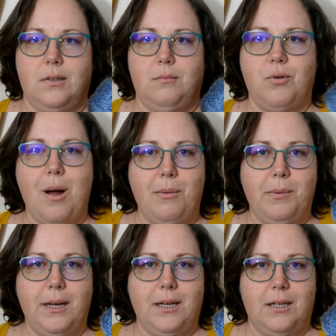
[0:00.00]

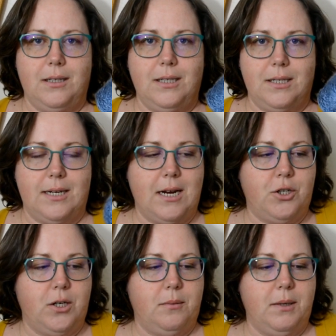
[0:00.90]
Probably gonna
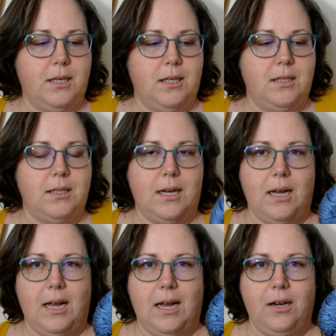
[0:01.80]
de-stash it because
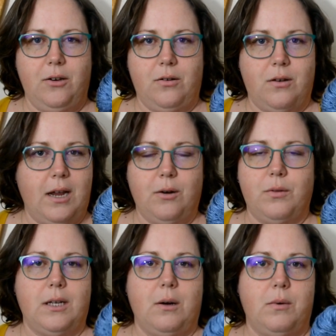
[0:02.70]
I don't
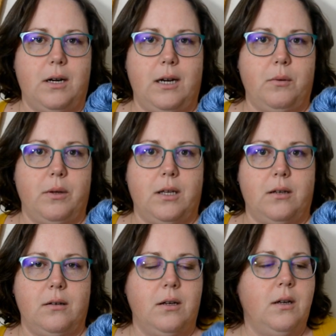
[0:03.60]
think I want to knit with it.
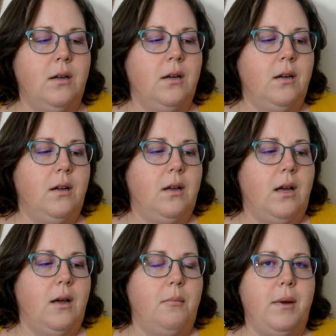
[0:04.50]

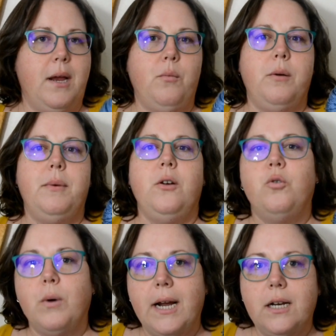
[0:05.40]
It would be
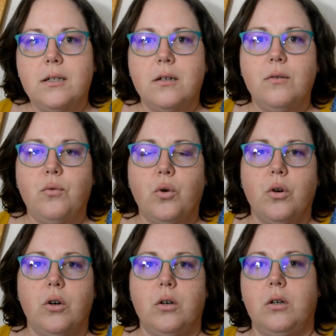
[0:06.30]
great
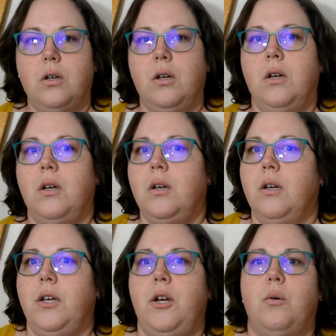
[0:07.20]
for,
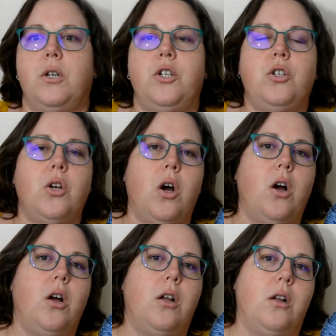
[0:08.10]
you know, a
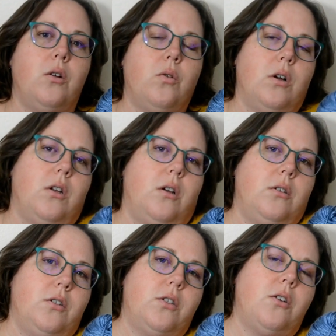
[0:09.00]
shawl or a
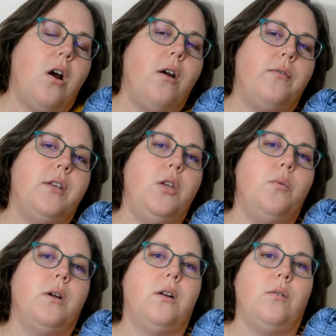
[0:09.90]
long scarf that you
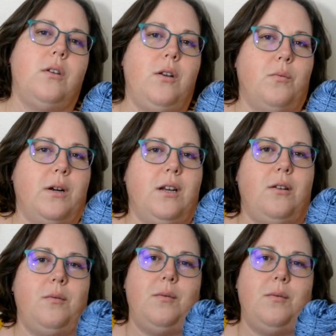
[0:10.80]
wanted to